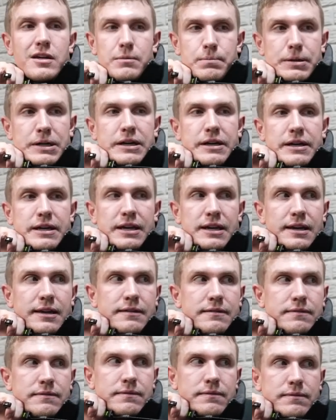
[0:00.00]
But
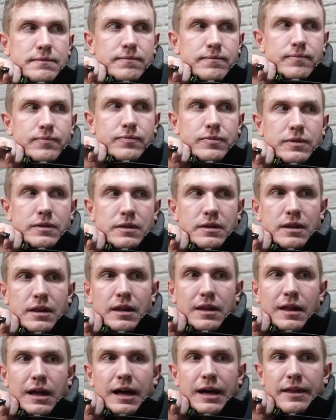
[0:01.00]
again,
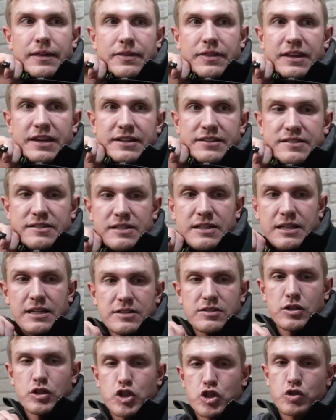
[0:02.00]
this
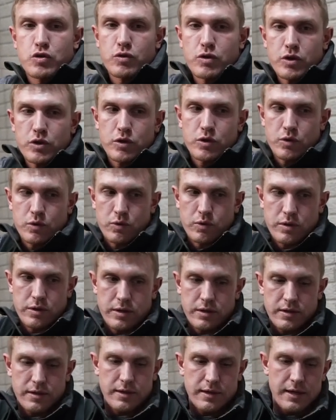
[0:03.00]
is a true
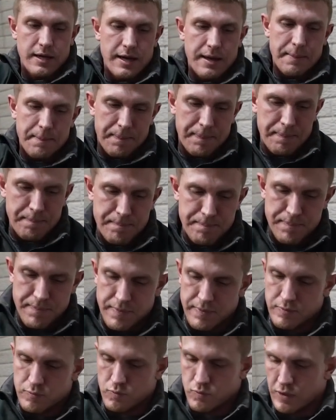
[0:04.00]

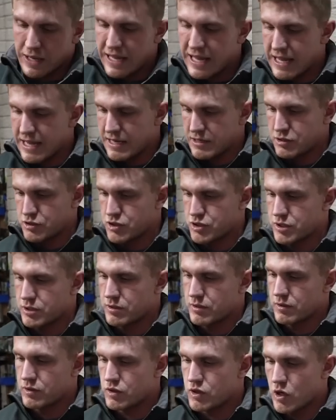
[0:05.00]
hinge.
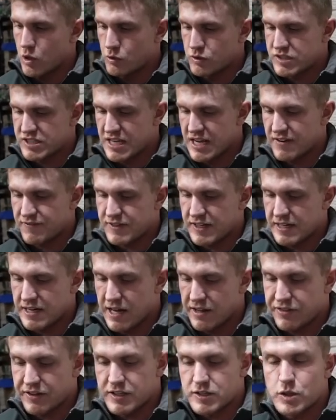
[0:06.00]
No safety,
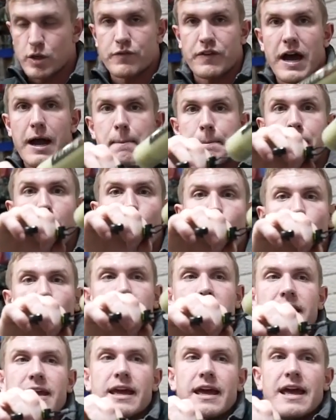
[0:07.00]
nothing. So if I'm
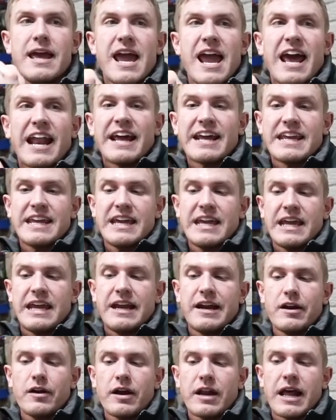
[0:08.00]
pulling and I get
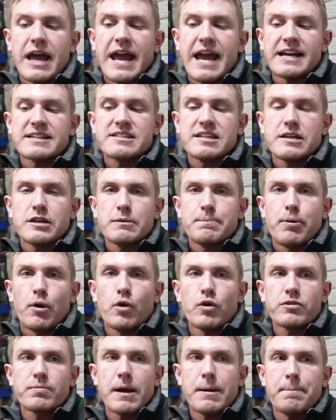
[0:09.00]
here and I accidentally
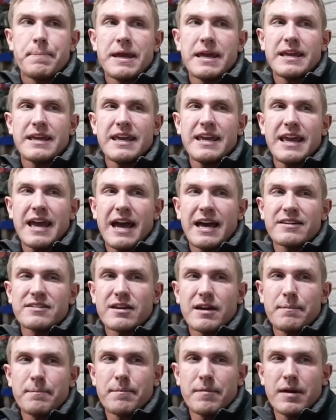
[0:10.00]
pull with my pinky as
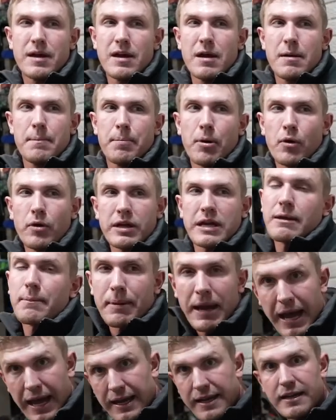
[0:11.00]
I'm pulling it
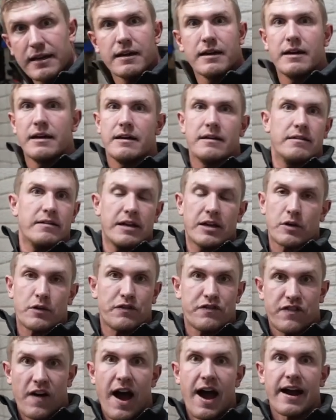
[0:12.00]
back, it'll
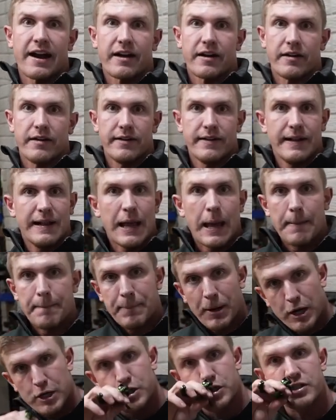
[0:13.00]
fire and
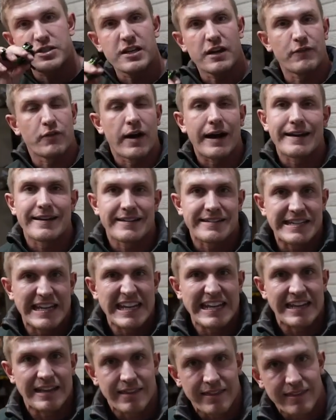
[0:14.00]
punch yourself right in the
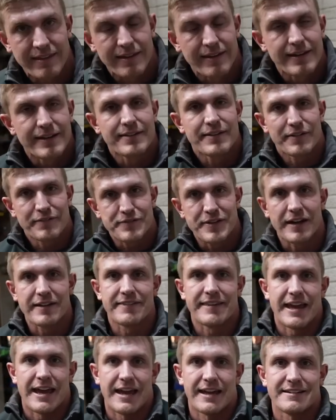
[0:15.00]
teeth. I've
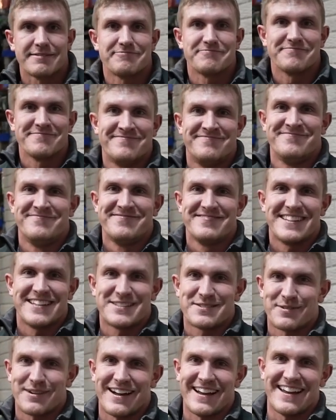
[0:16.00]
done that.
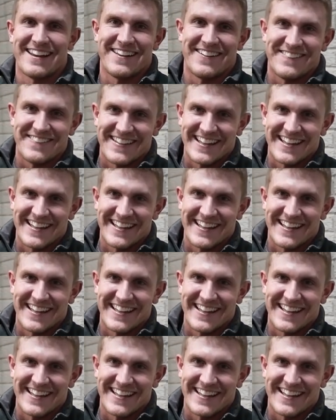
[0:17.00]
That's why I don't